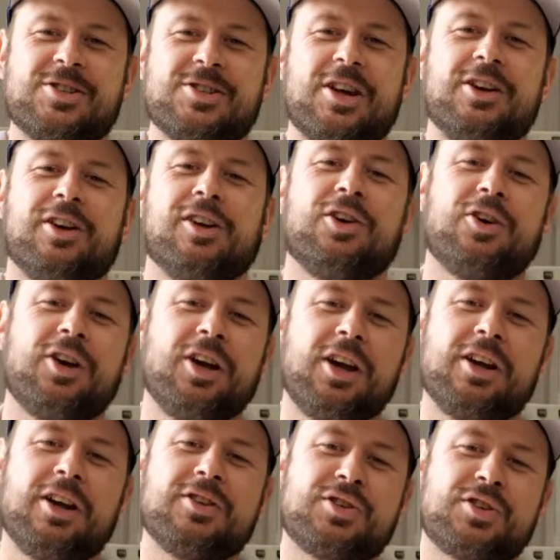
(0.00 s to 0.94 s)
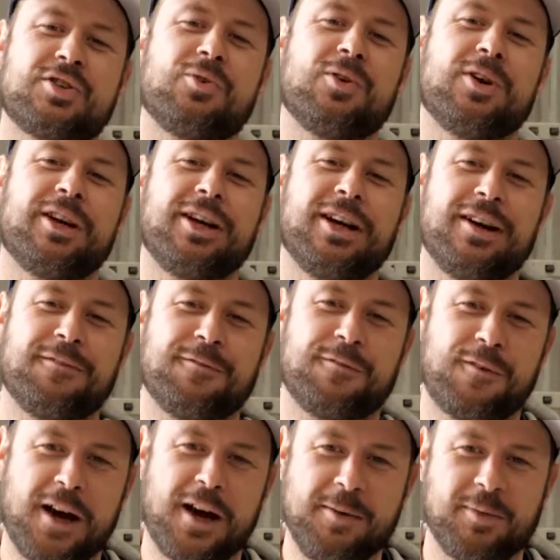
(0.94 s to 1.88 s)
So you're looking at installing a
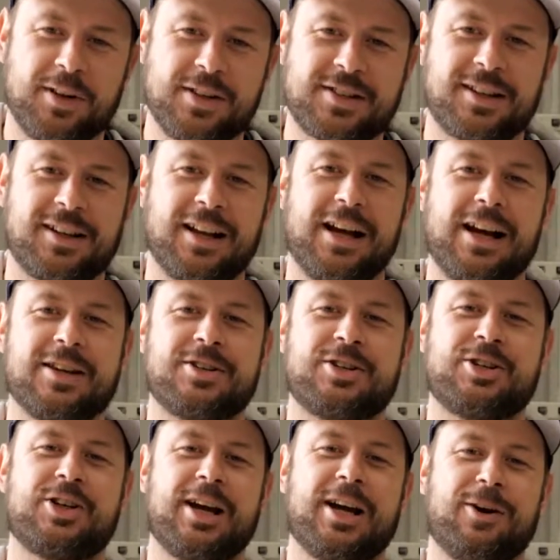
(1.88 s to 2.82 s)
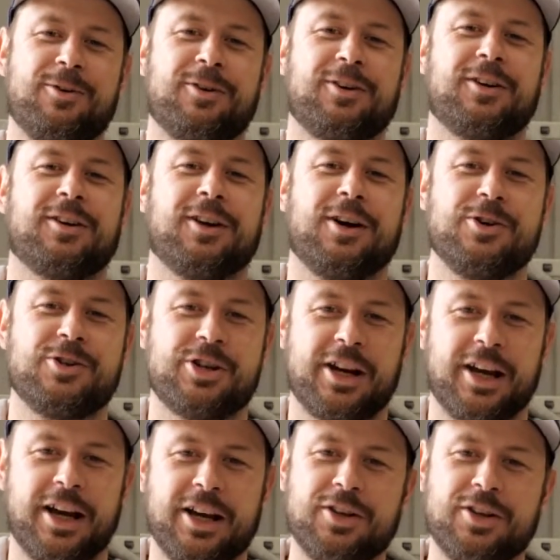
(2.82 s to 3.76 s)
frameless glass shower
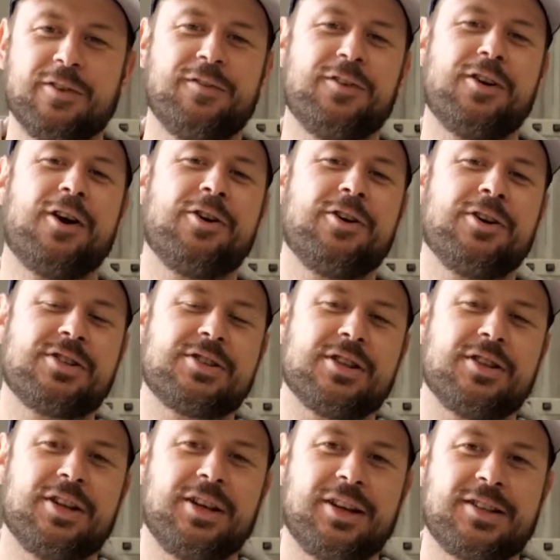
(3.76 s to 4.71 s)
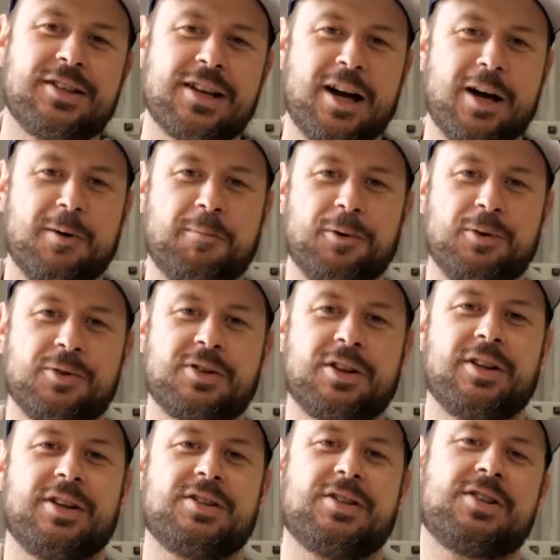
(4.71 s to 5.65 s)
enclosure, and you've noticed in the examples
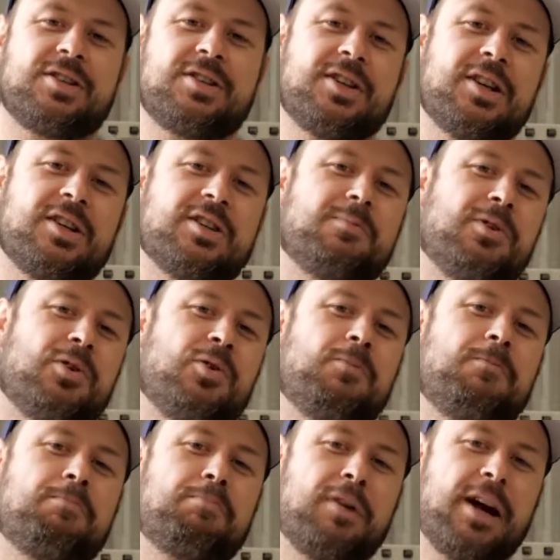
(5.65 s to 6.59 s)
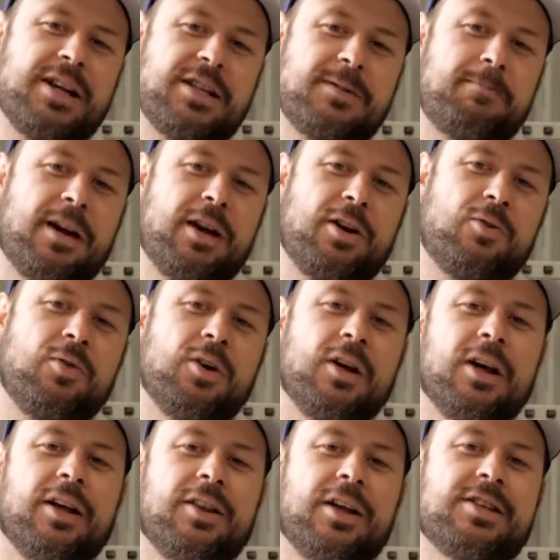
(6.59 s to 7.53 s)
that there's a 6mm brace panel
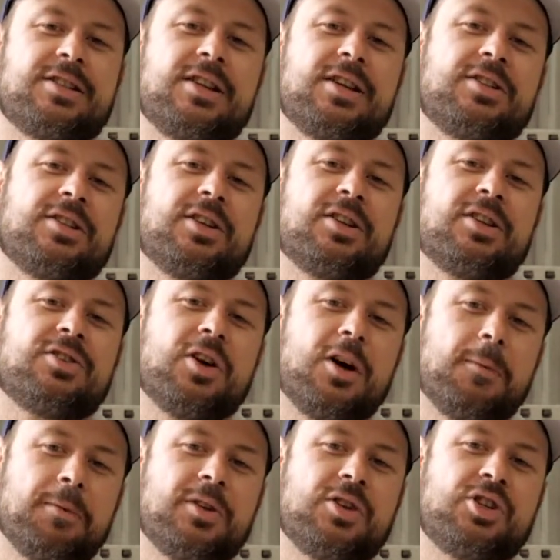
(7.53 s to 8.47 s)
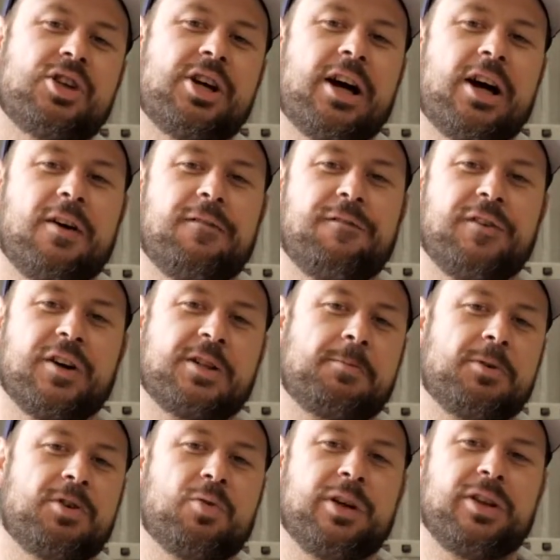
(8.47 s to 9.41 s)
that sits at the top of the shower
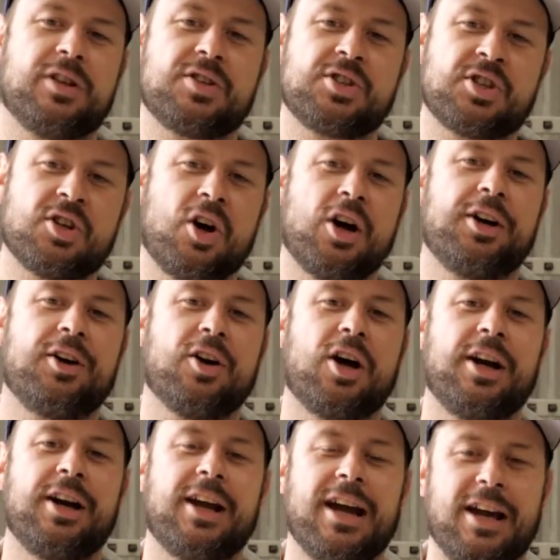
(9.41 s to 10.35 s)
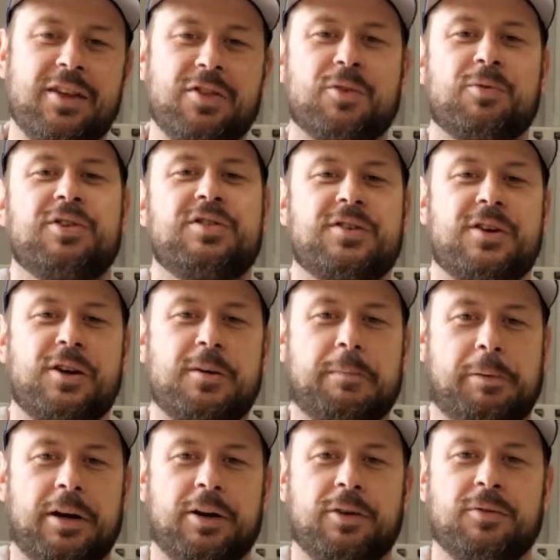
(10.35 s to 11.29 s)
fixed between the side light and the return
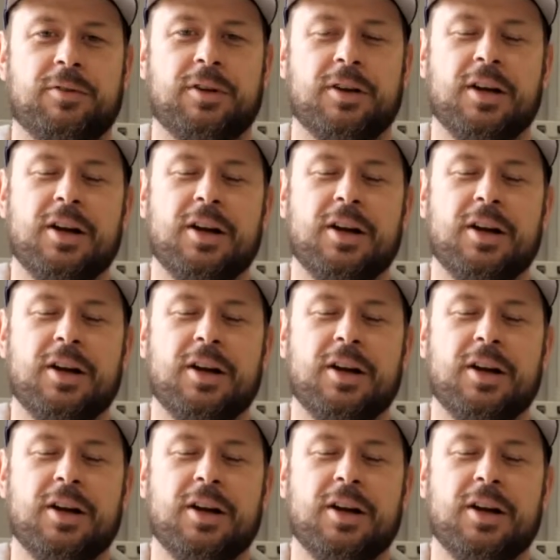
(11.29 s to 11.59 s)
panel.